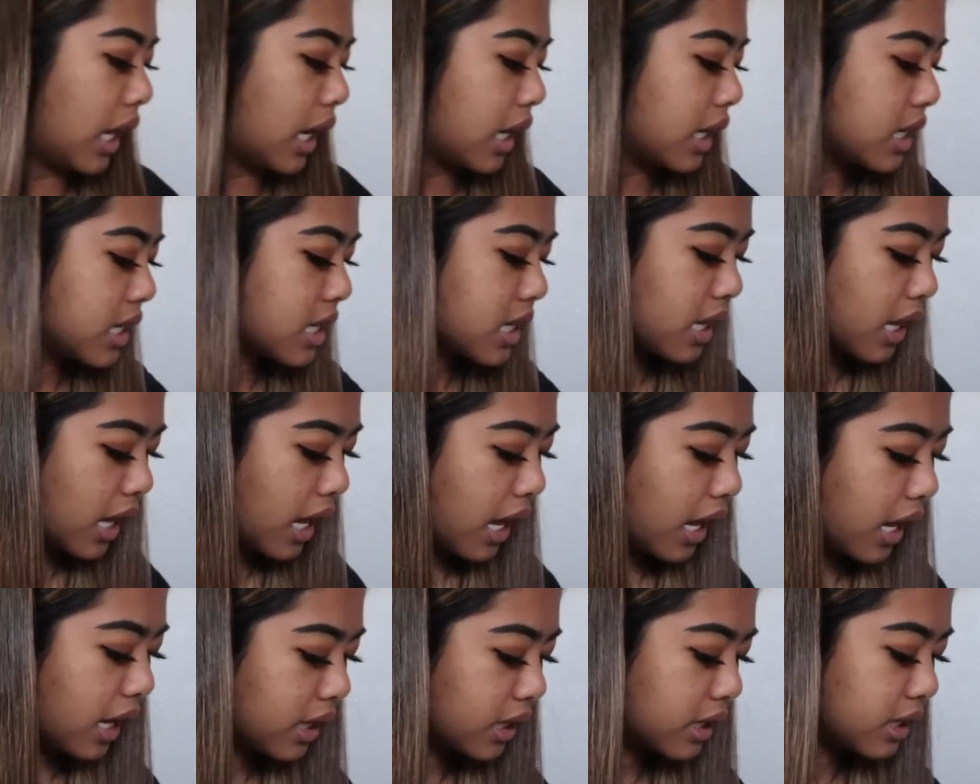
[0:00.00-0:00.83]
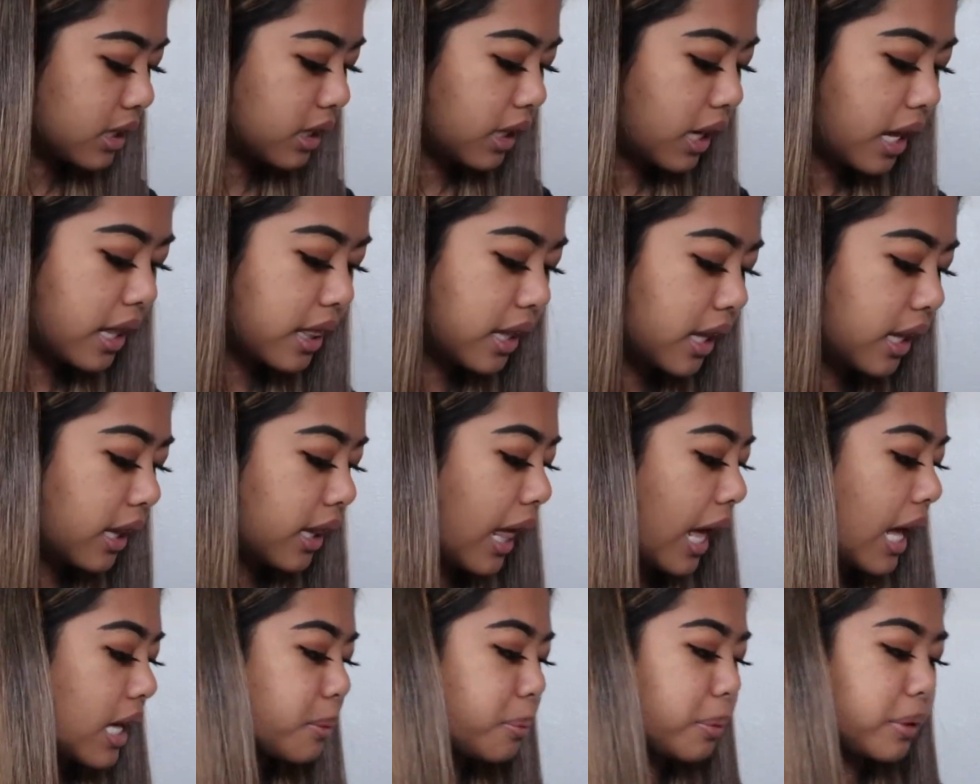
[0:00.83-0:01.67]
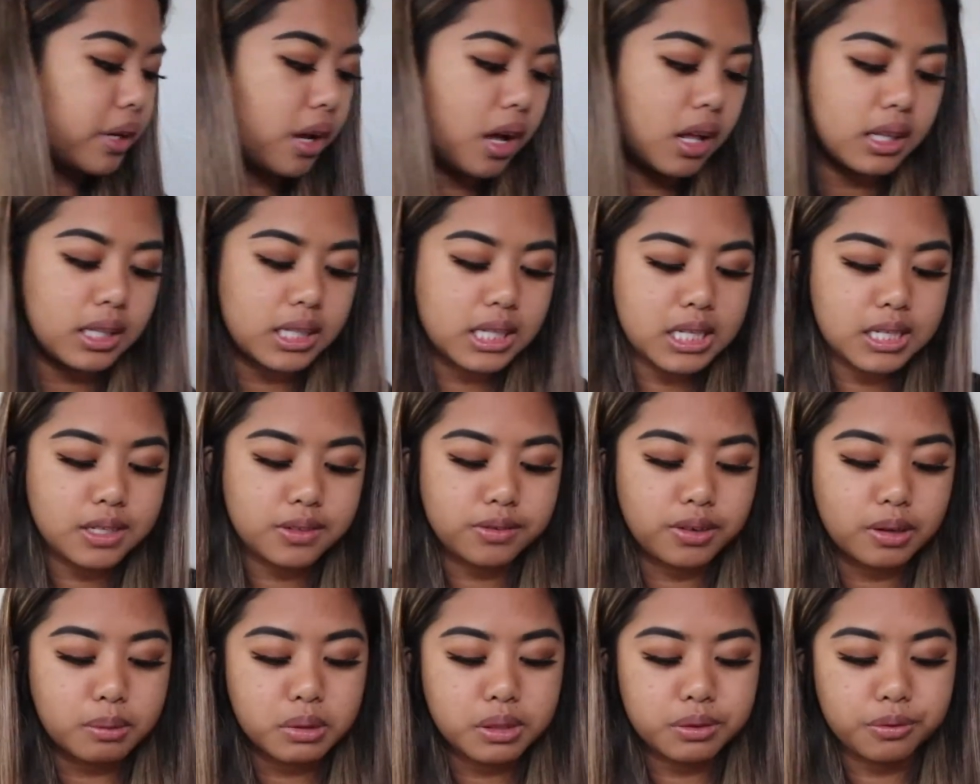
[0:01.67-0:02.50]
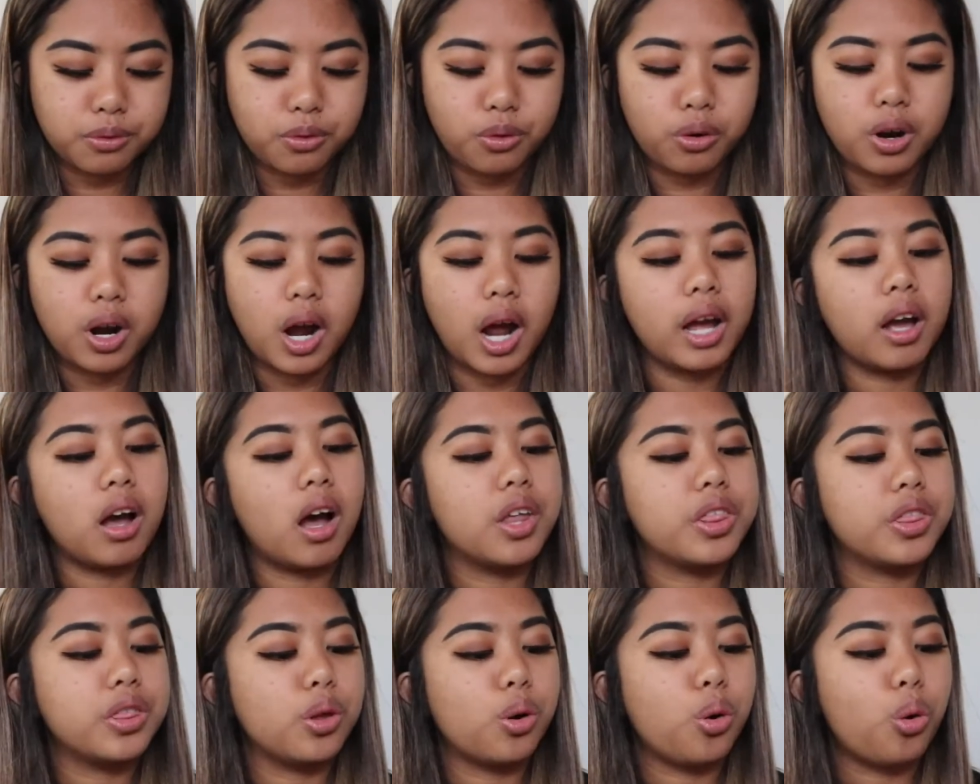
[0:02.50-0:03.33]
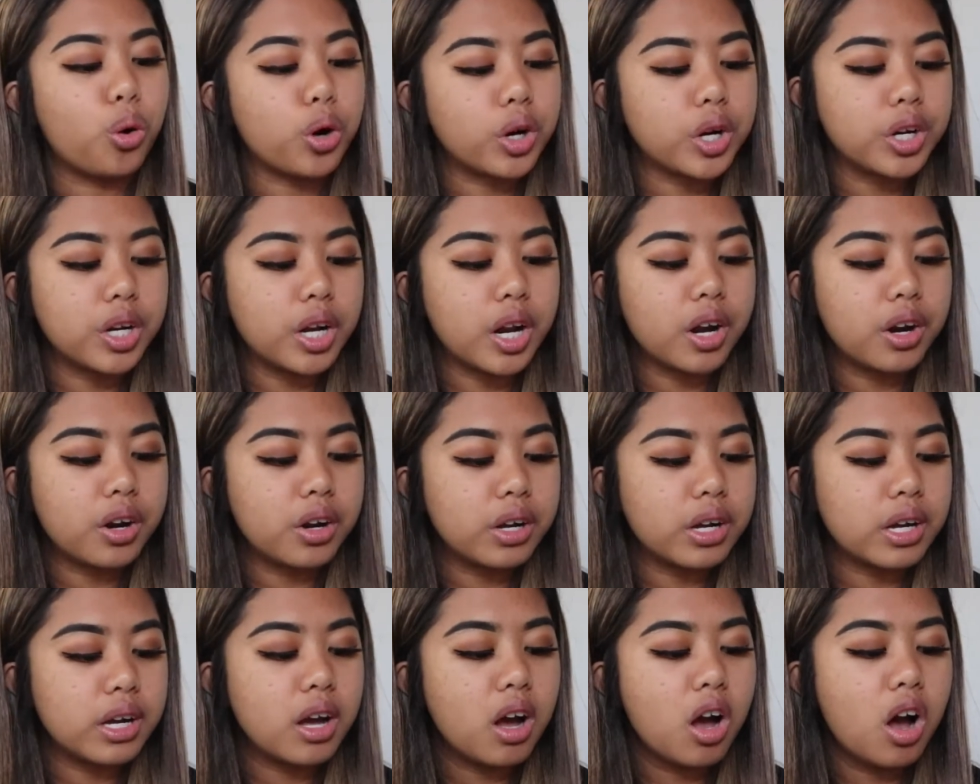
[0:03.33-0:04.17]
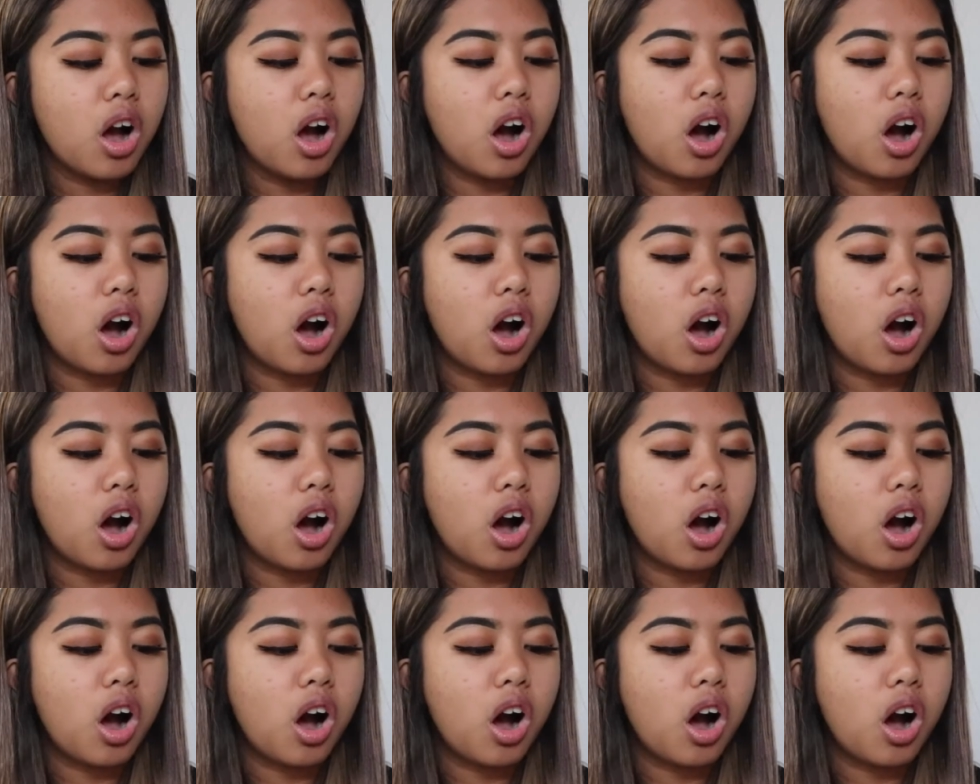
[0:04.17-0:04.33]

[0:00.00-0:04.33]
that is that. And then last but not least from Sephora, I got the Ordinary